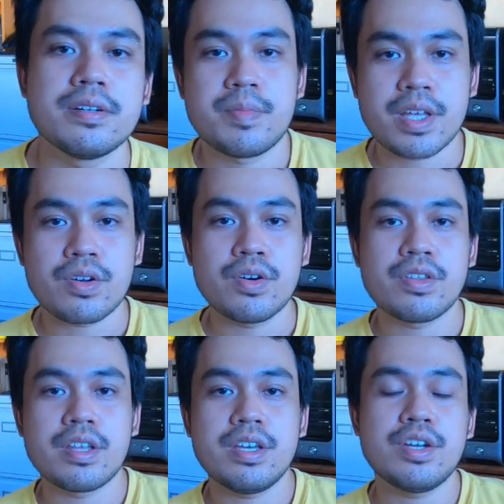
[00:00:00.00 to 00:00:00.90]
Pero
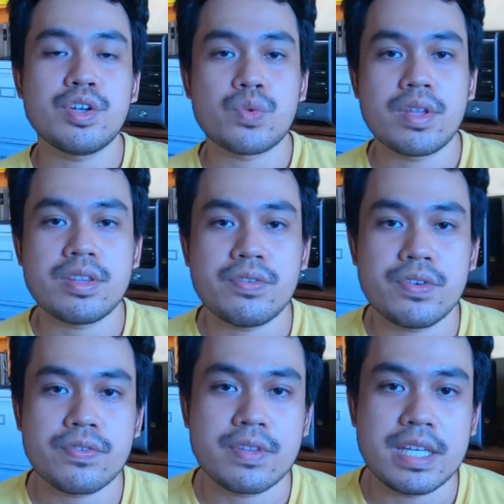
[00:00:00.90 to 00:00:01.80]
on the year
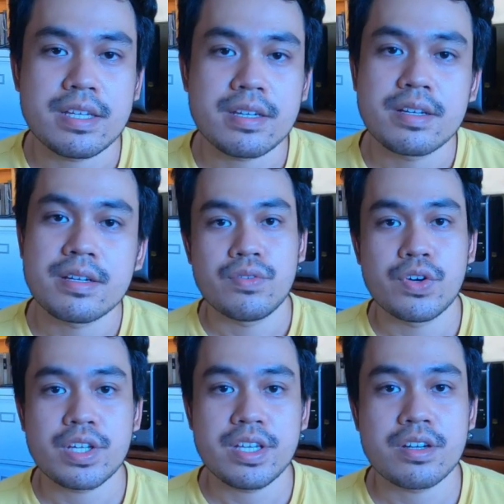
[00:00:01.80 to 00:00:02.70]
2015,
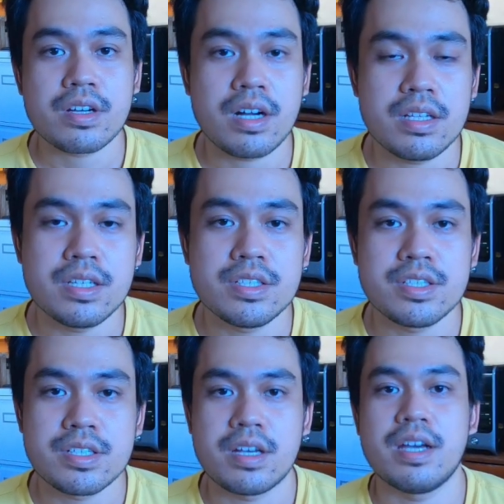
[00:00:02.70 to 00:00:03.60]
fourth year
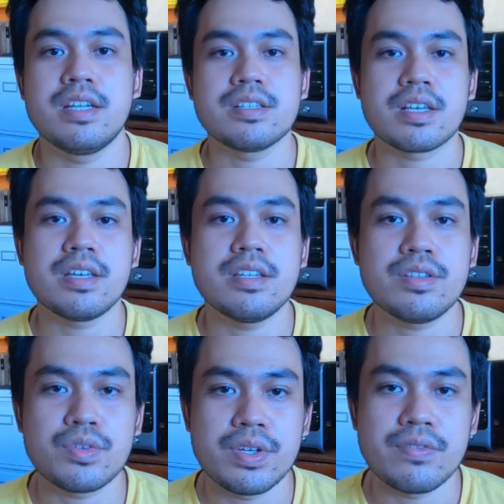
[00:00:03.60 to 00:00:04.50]
college, I
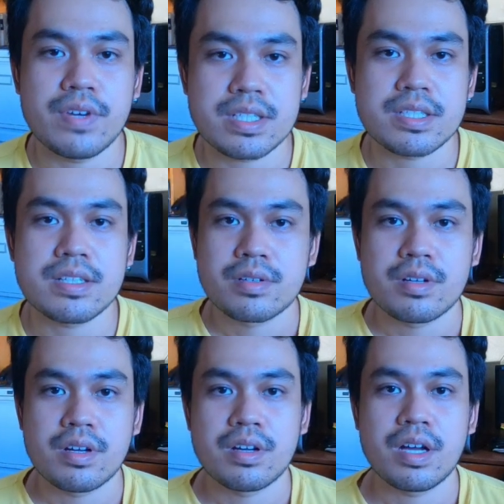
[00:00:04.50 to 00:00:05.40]
decided to invest.
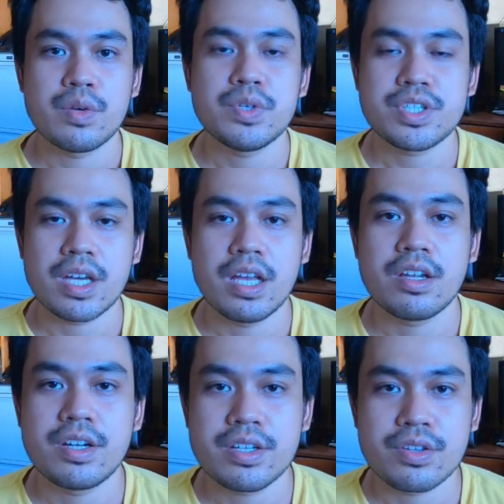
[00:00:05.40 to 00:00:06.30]
I wish I
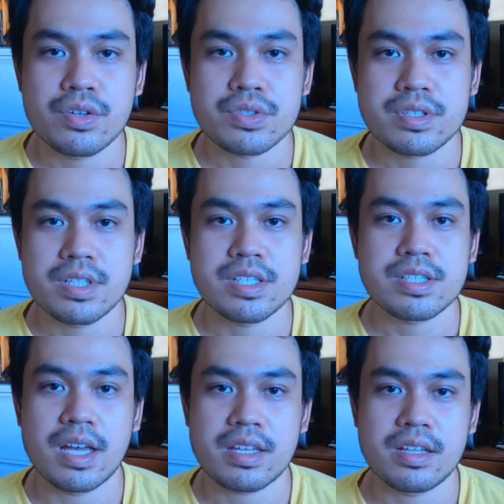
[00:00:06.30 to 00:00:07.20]
learned those
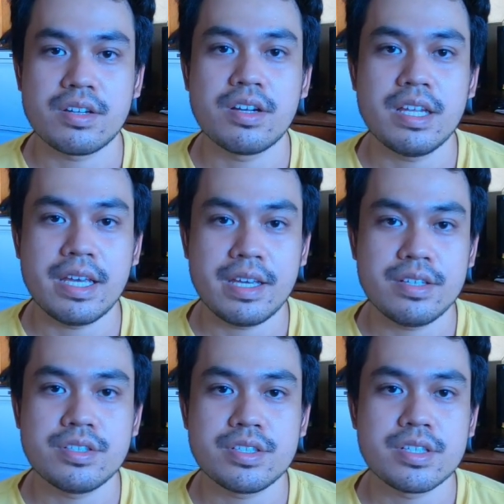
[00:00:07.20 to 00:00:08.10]
things at an
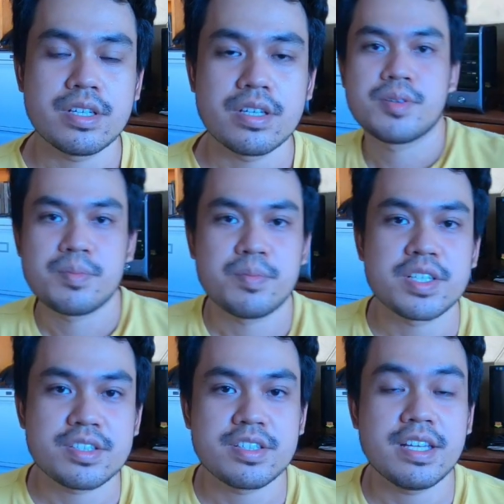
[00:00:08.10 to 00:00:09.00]
early age.
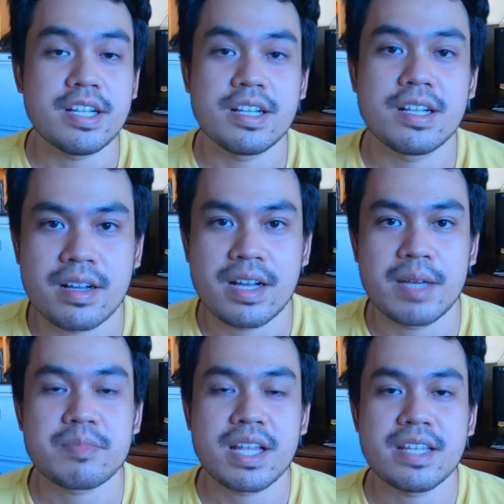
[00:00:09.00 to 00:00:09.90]
But still,
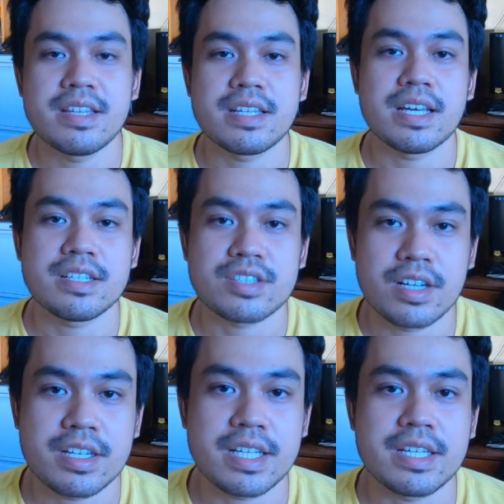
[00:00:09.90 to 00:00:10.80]
I'm glad that I
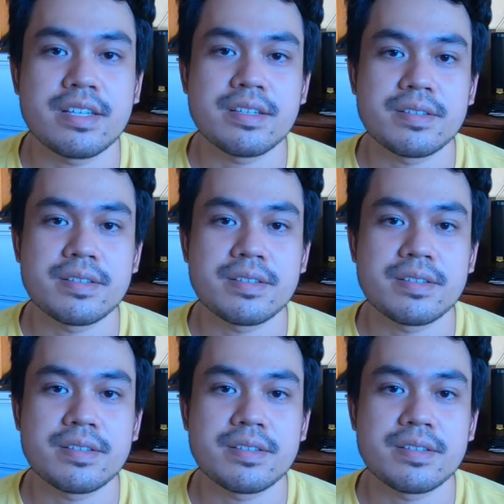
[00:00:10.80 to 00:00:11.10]
started.